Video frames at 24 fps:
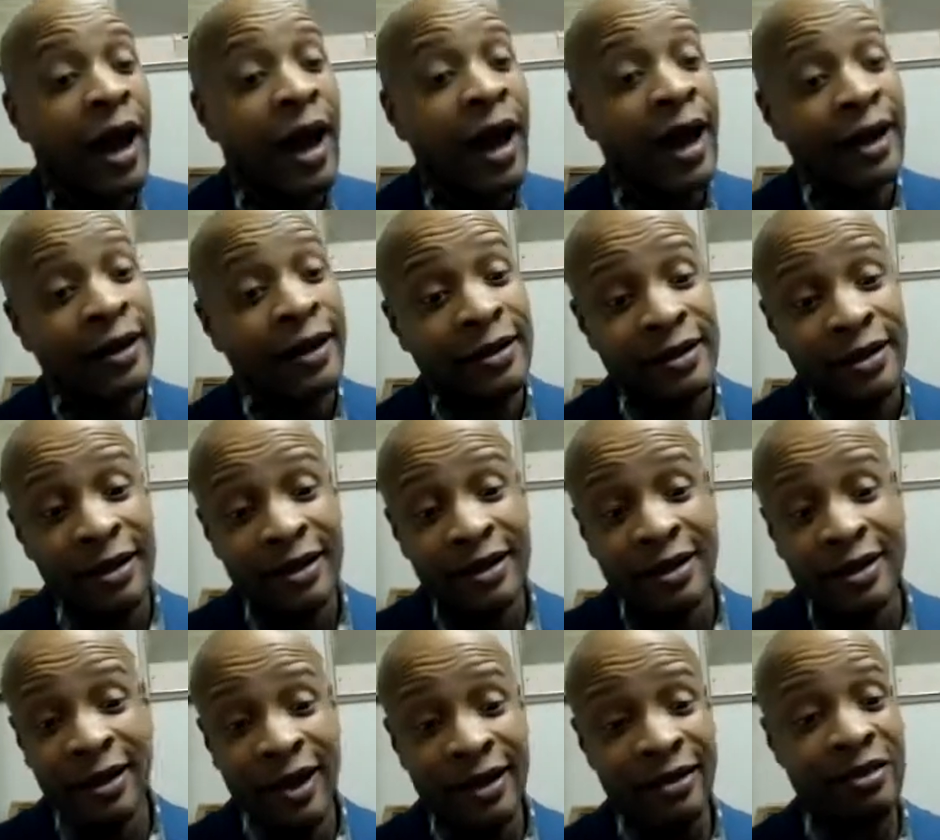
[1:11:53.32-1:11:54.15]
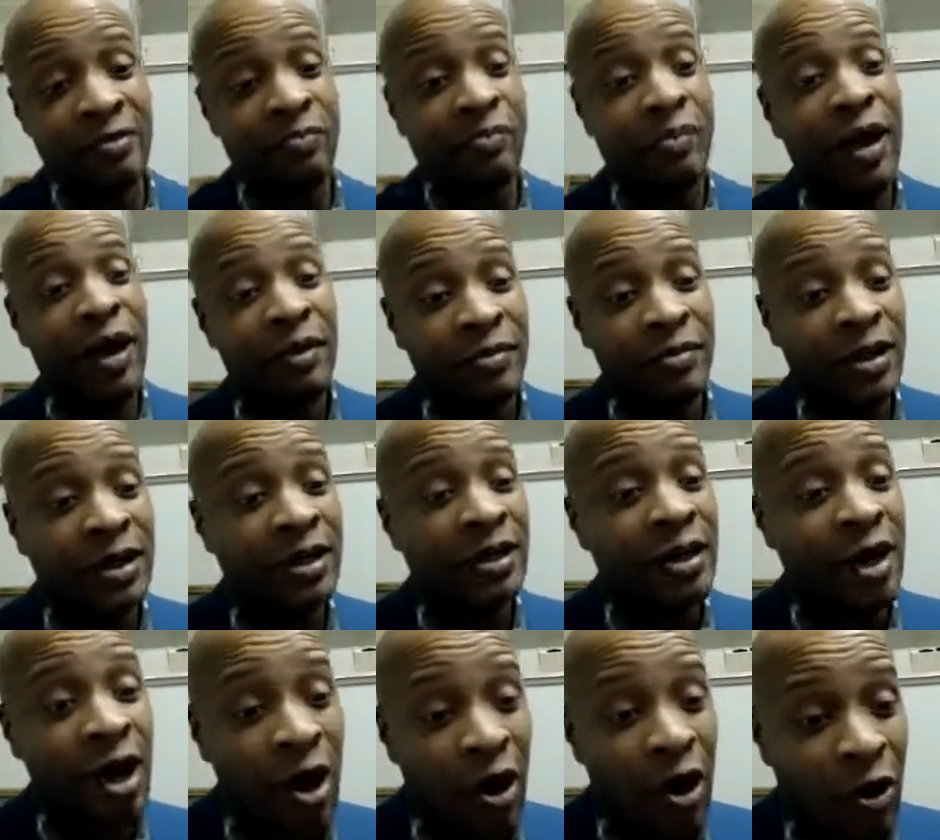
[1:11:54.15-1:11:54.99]
And just to let the public
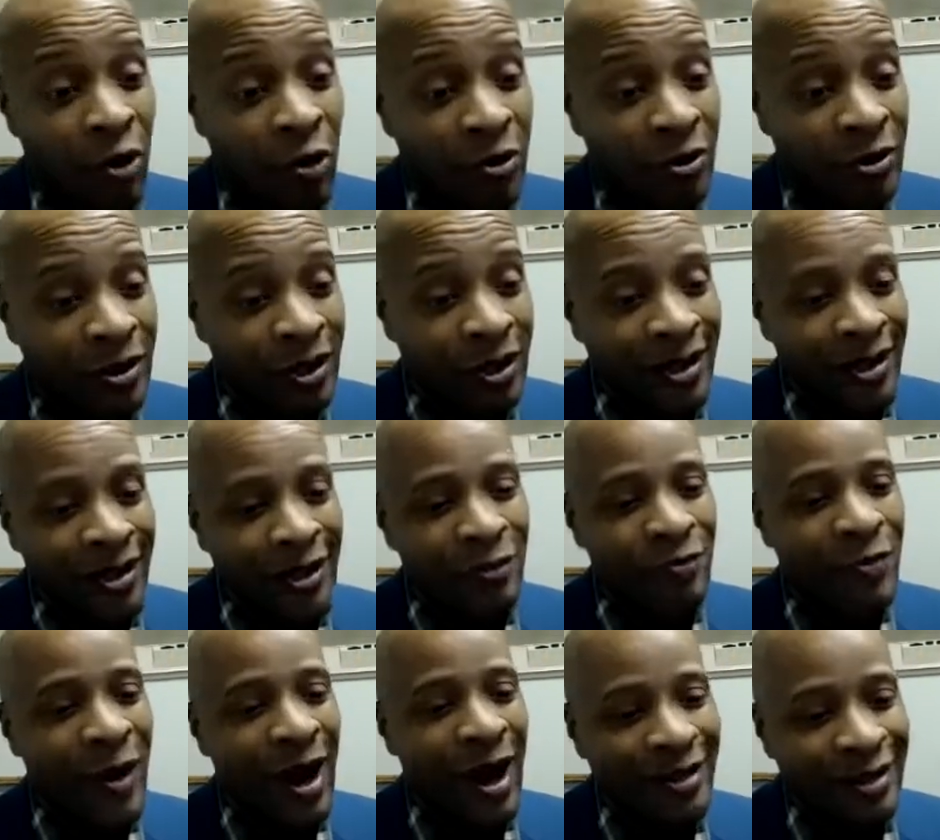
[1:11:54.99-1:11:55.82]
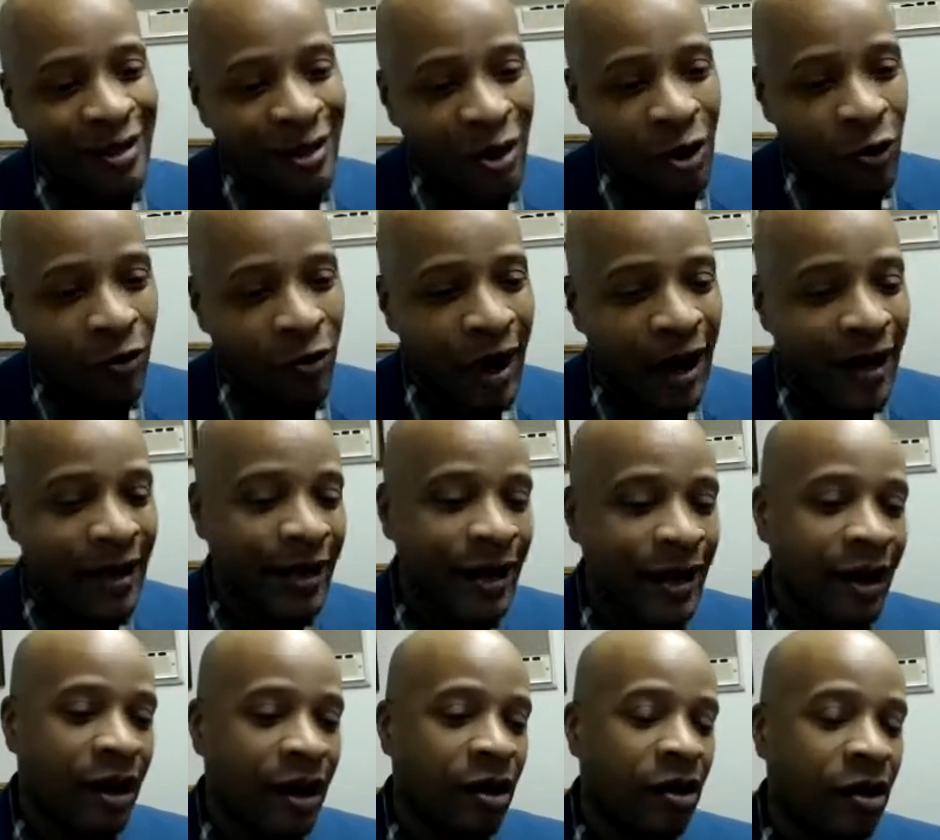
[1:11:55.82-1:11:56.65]
know, and he's about to know right
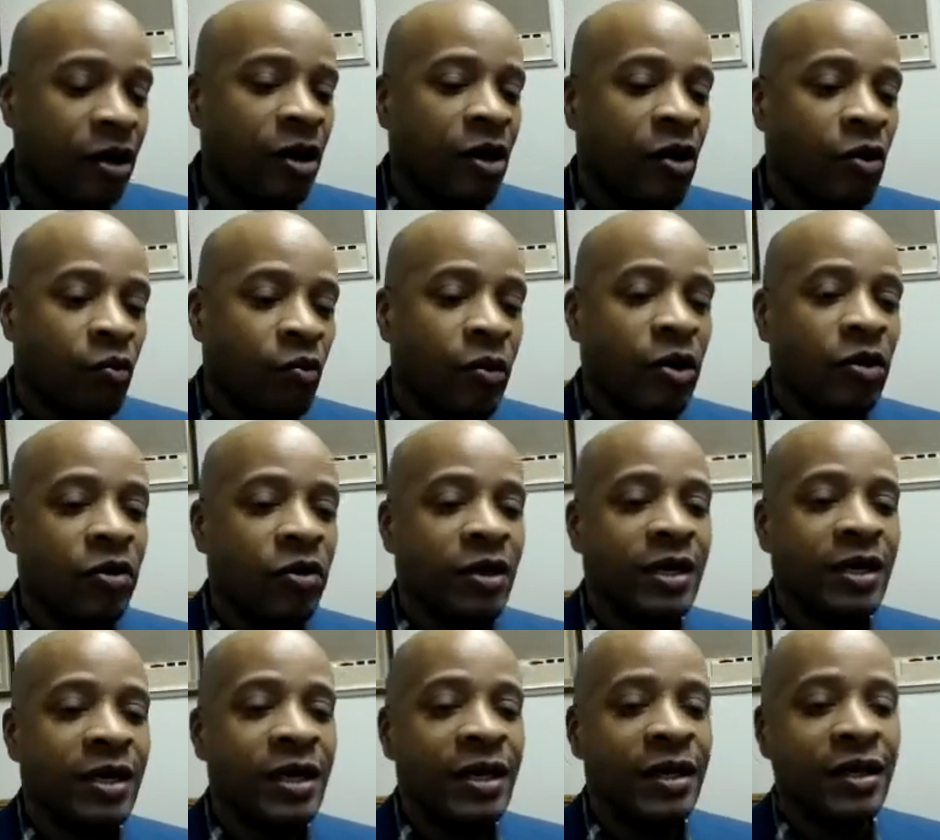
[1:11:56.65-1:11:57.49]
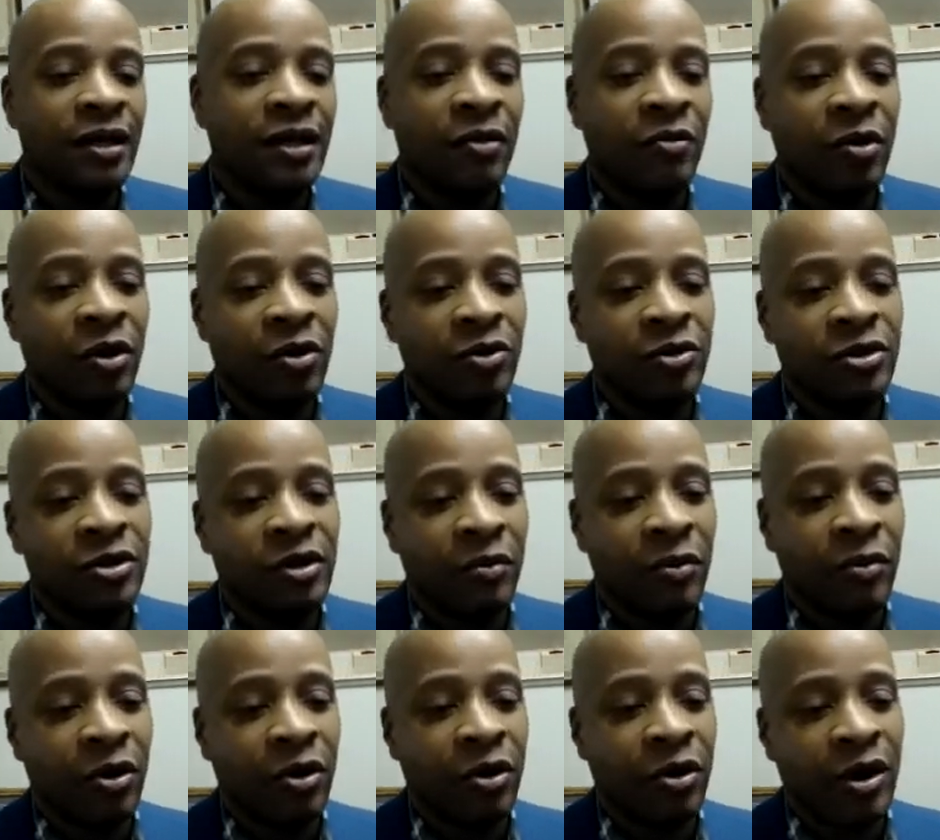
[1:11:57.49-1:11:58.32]
now, we're going to get him on some
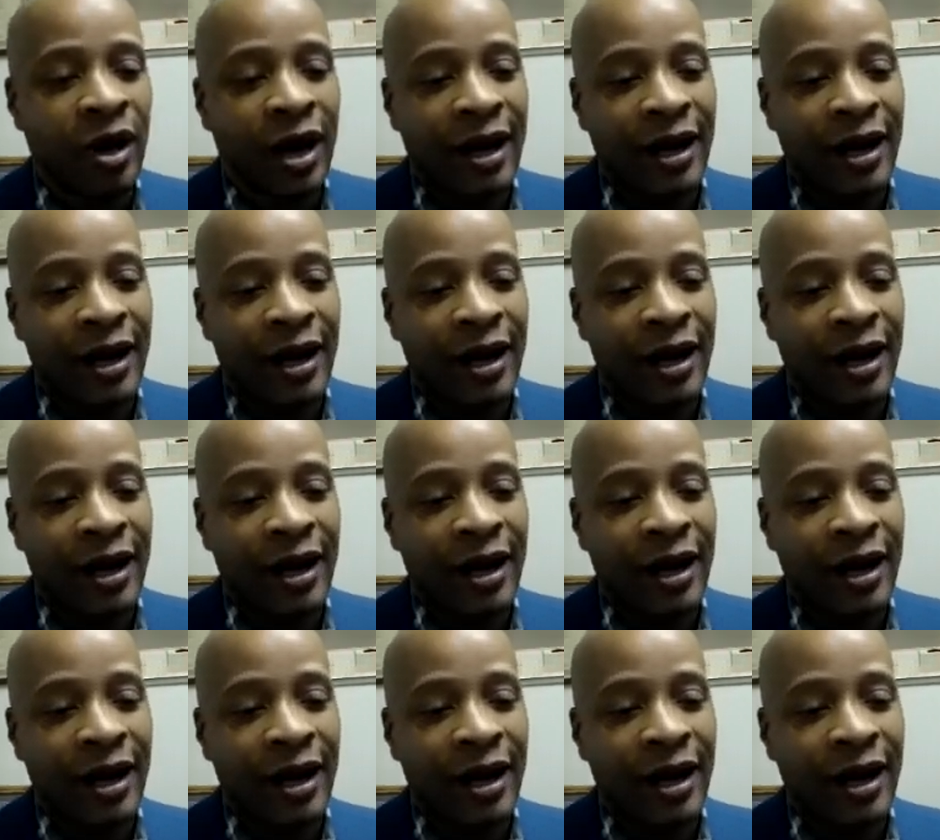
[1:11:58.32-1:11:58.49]
more.